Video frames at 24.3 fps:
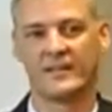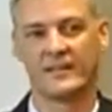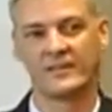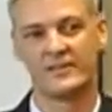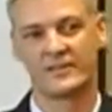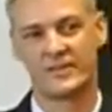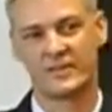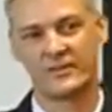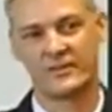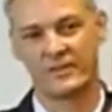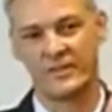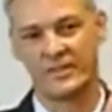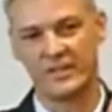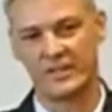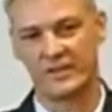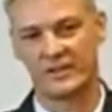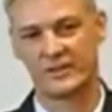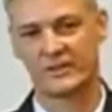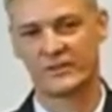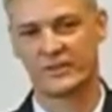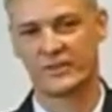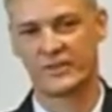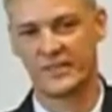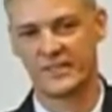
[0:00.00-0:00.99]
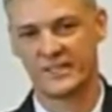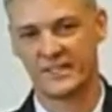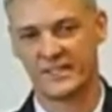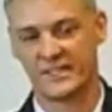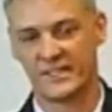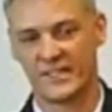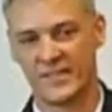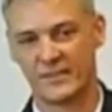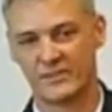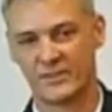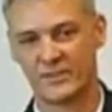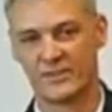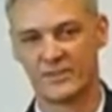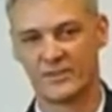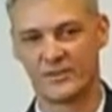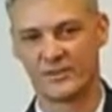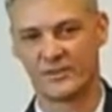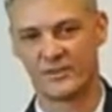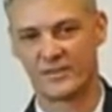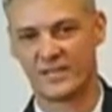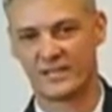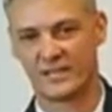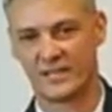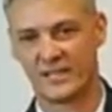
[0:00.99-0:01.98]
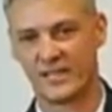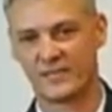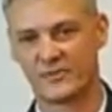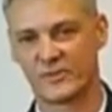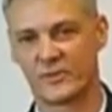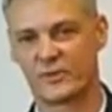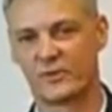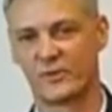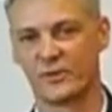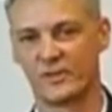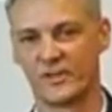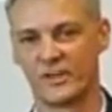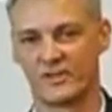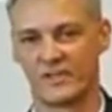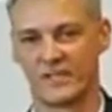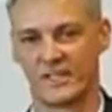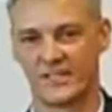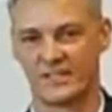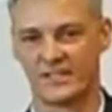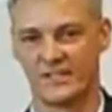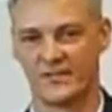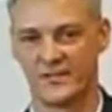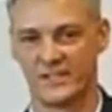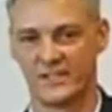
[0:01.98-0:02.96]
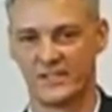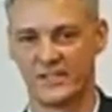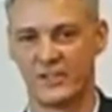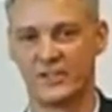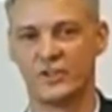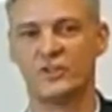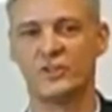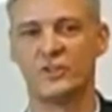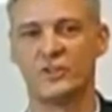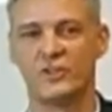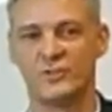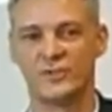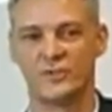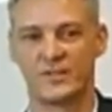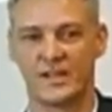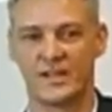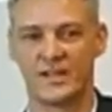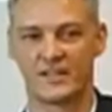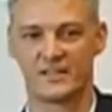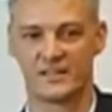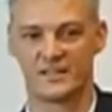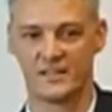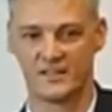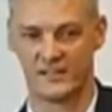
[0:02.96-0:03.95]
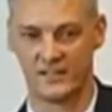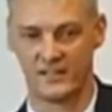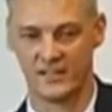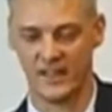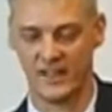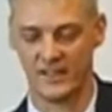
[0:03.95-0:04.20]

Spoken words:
So trying to capture all those activities and use that in